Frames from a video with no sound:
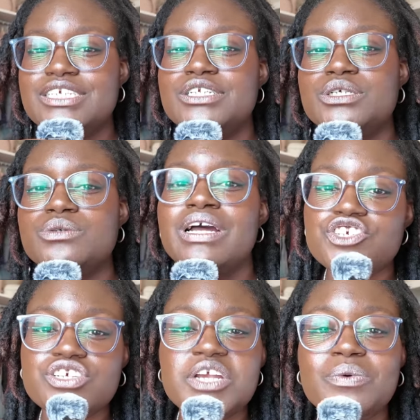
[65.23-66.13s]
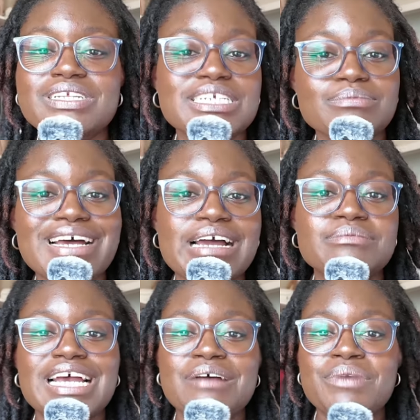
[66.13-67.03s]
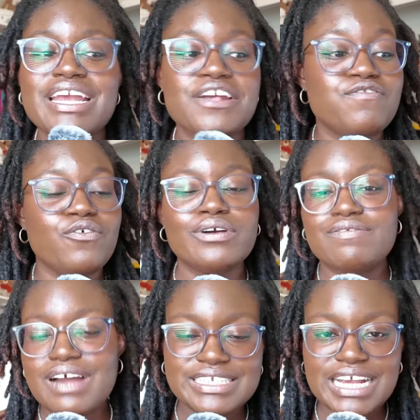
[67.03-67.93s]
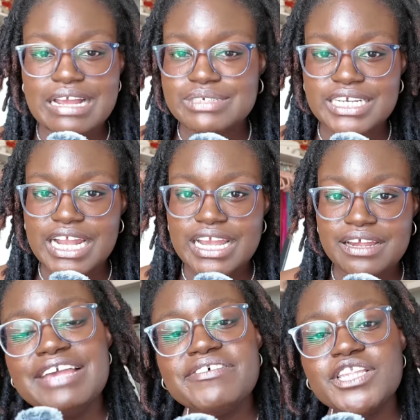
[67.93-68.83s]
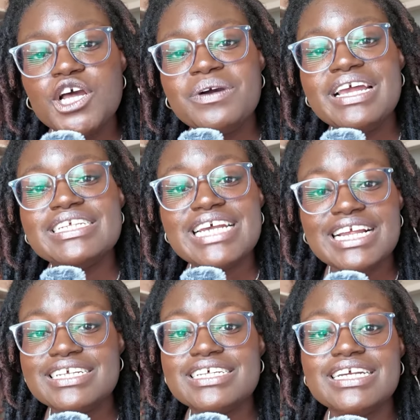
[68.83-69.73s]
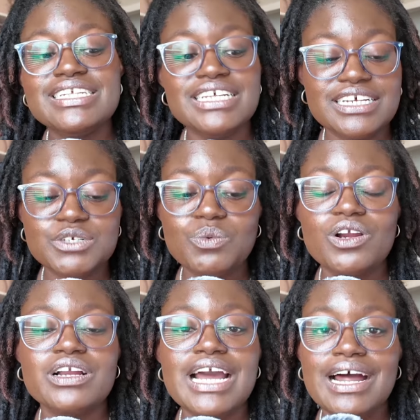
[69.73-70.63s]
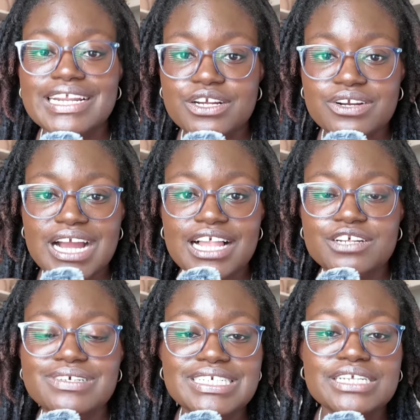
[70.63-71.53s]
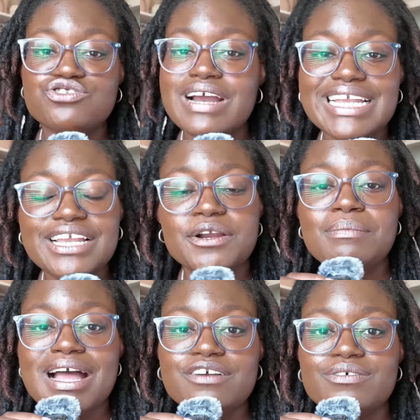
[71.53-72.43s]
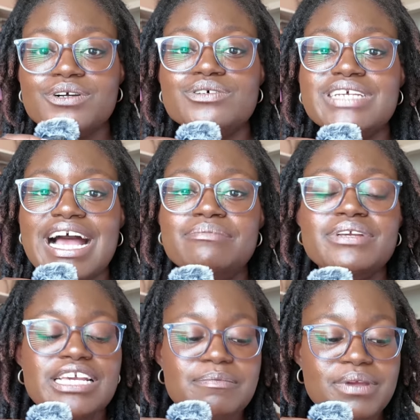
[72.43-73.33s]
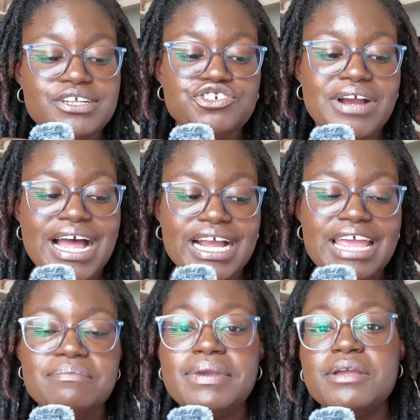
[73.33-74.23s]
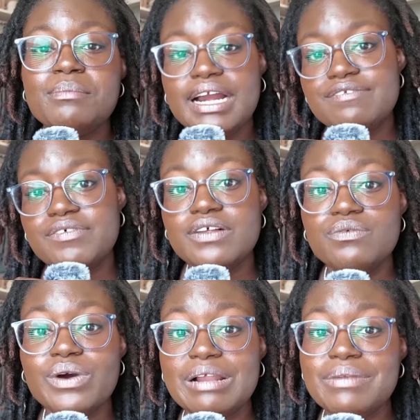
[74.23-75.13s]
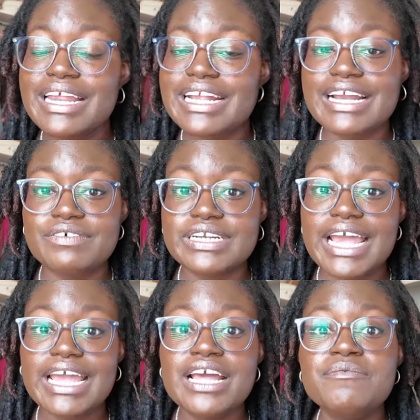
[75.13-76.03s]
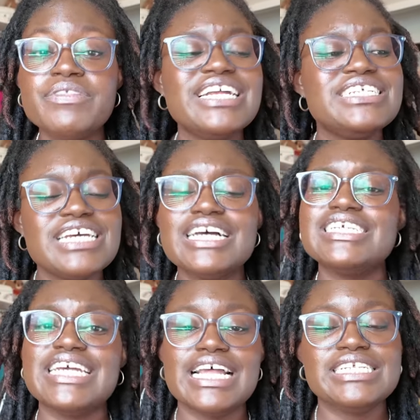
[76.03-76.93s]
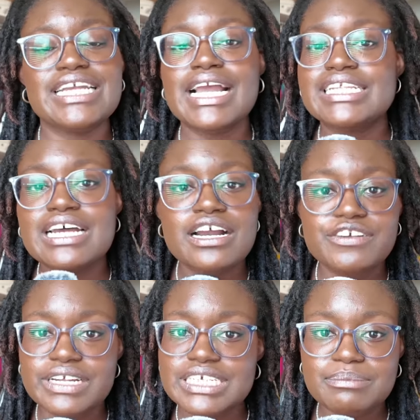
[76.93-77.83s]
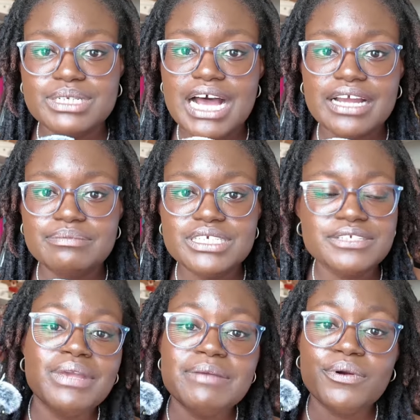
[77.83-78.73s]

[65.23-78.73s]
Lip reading: to do, especially when sometimes I'm eating 4 to 5 times a day. Even though it technically does work counting your calories and tracking your macros, I'm keeping track and being mindful of what I'm eating every day. It does tend to get tiring sometimes. Me